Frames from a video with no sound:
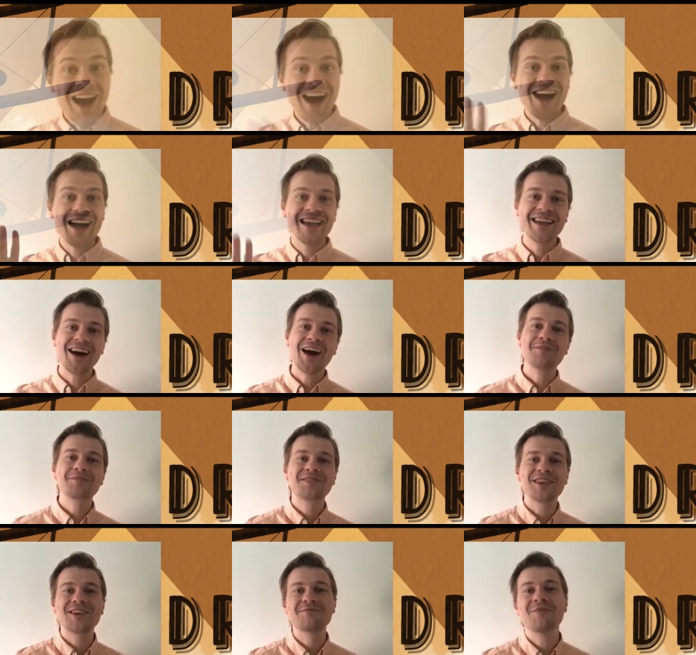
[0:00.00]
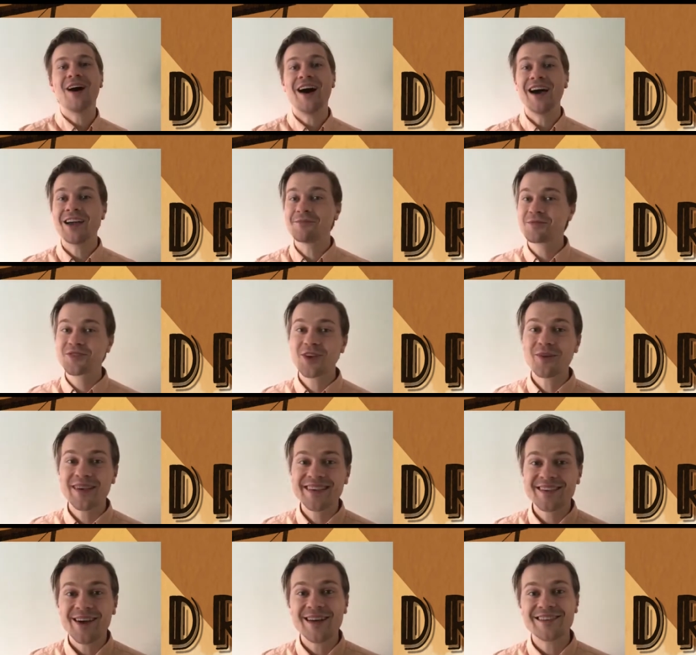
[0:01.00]
Hi, I'm Jim. I am so
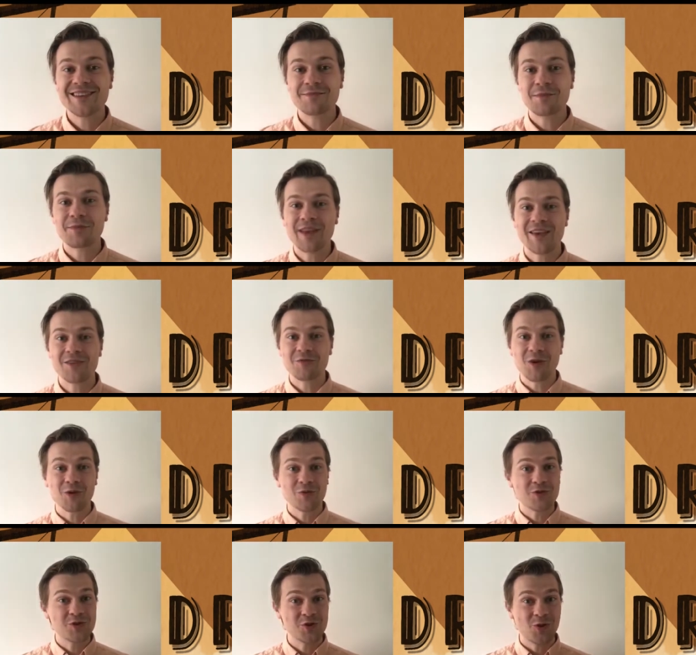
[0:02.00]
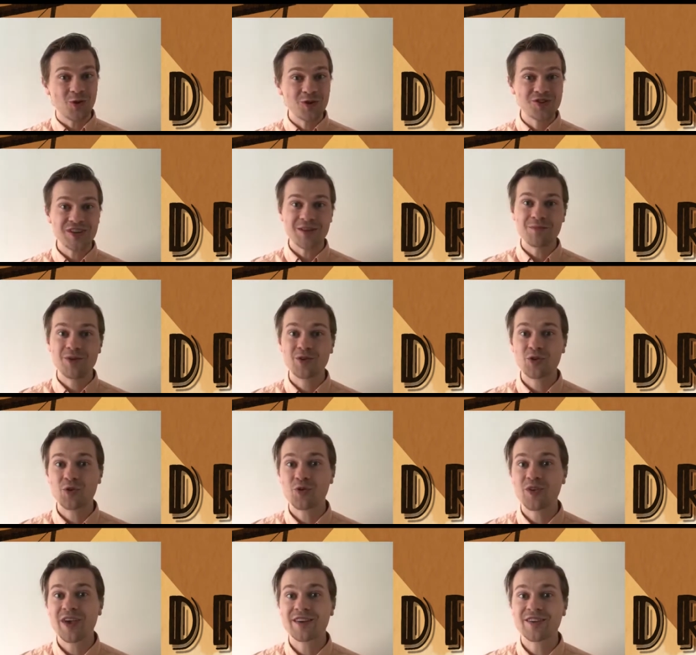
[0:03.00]
excited to be playing the role of George in
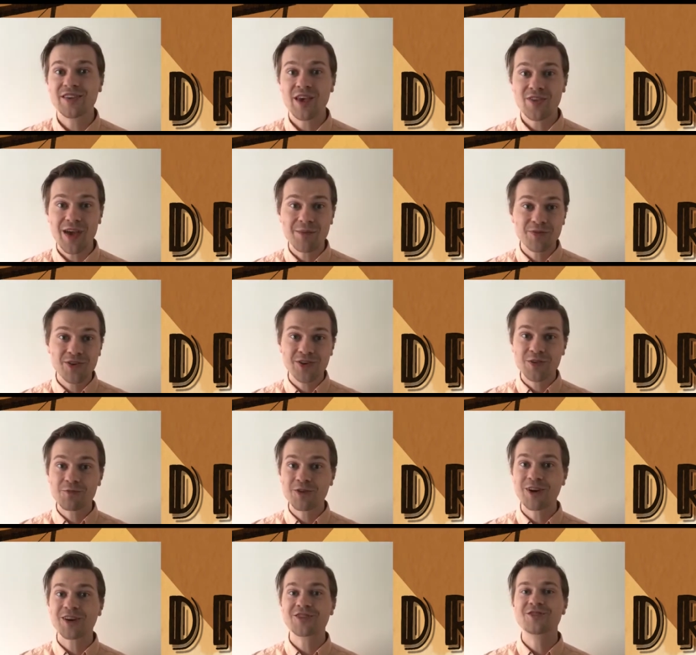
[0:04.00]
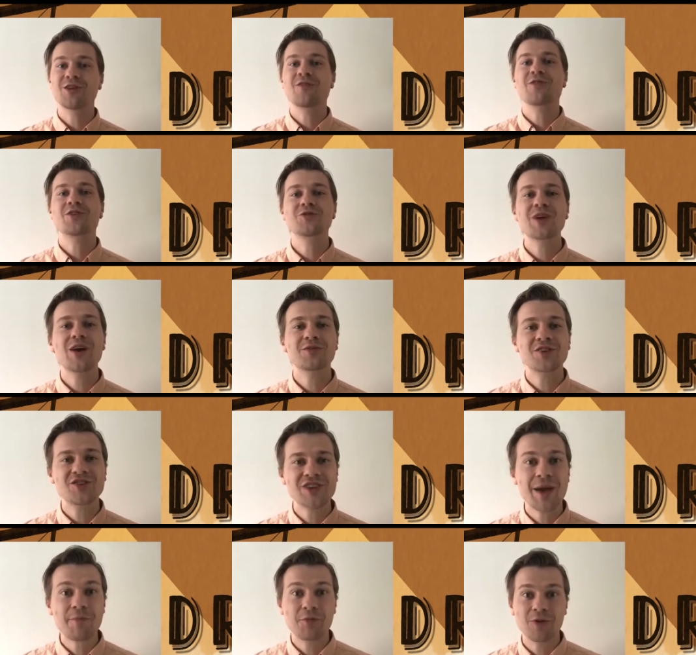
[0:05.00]
Musical Theatre Southampton's production of The Drowsy
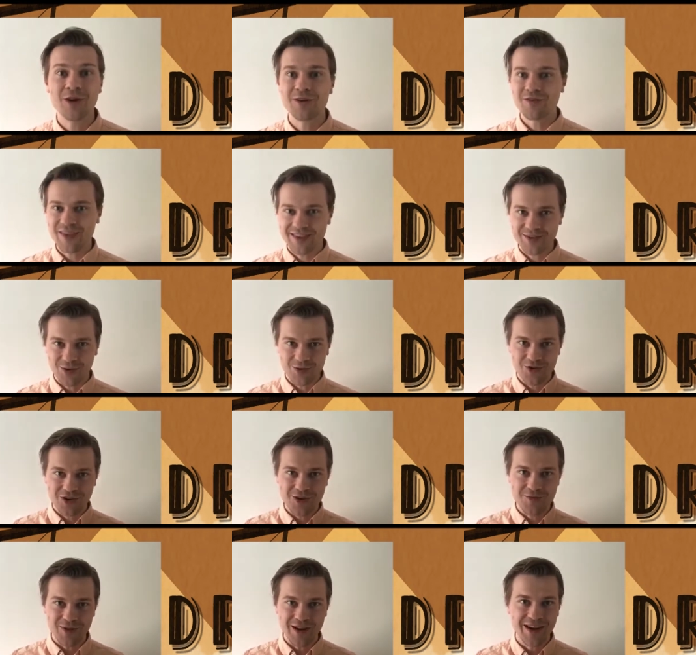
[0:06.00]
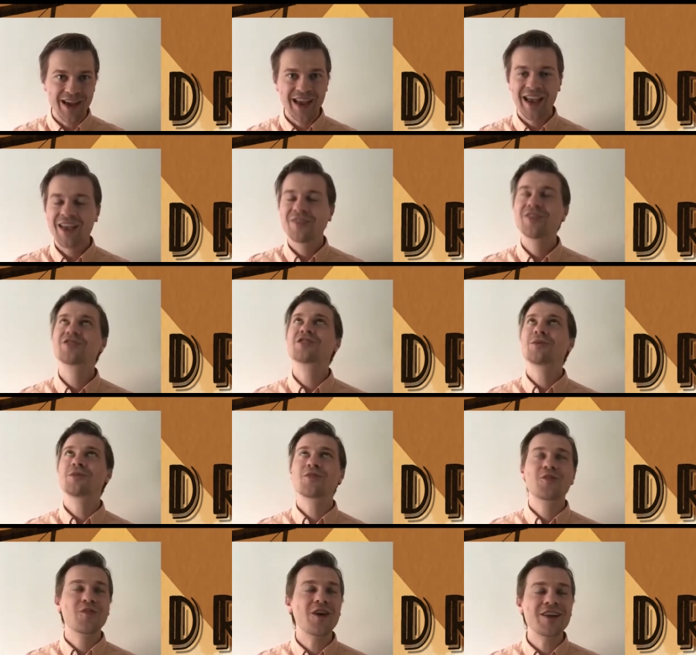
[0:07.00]
Chaperone this October. This show
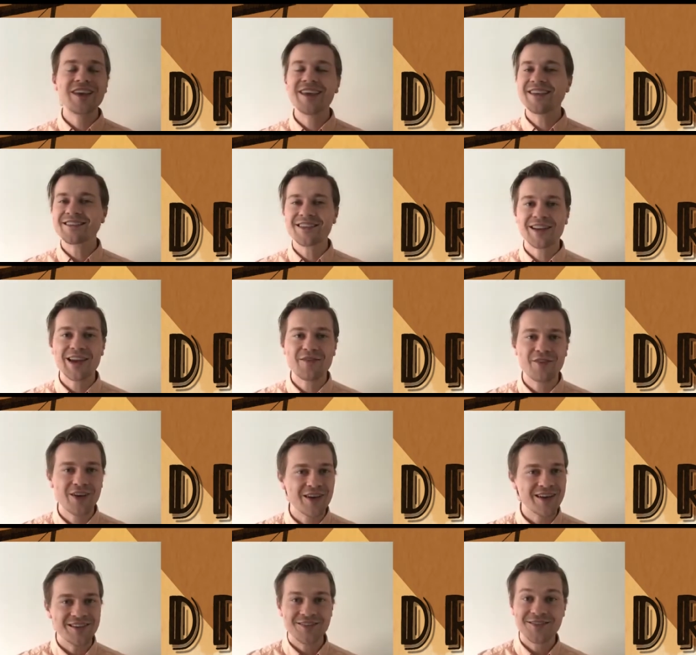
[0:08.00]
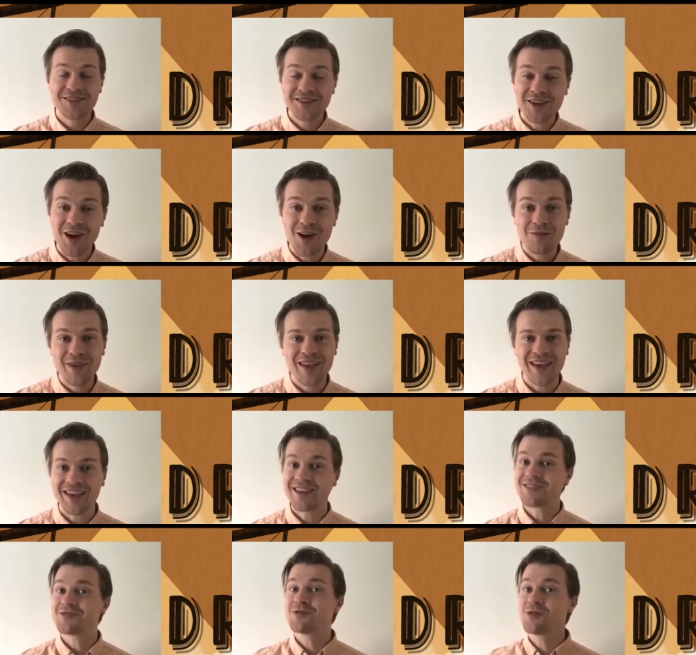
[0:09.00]
is funny, it's clever, it's charming,
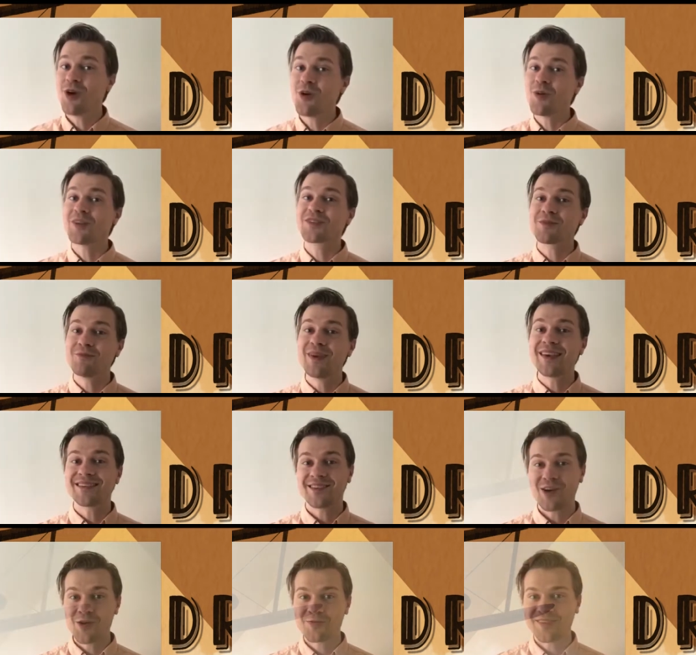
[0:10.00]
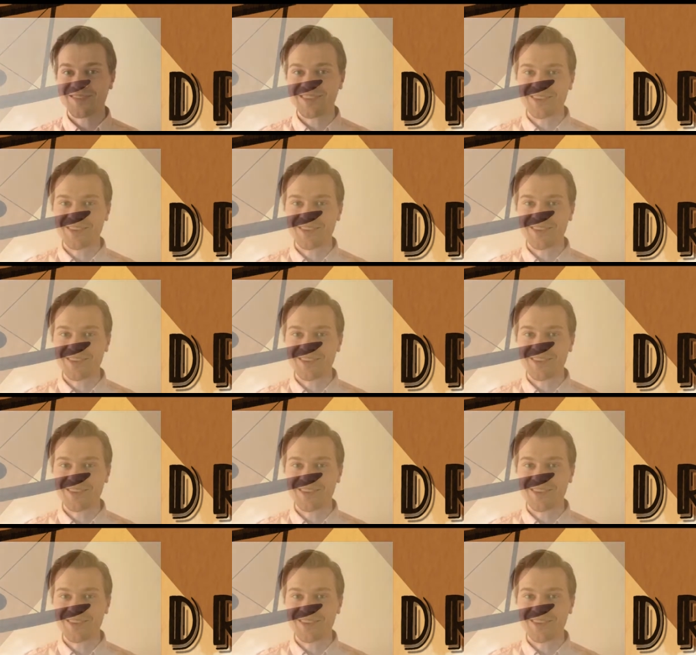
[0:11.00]
it is not one to miss. I hope to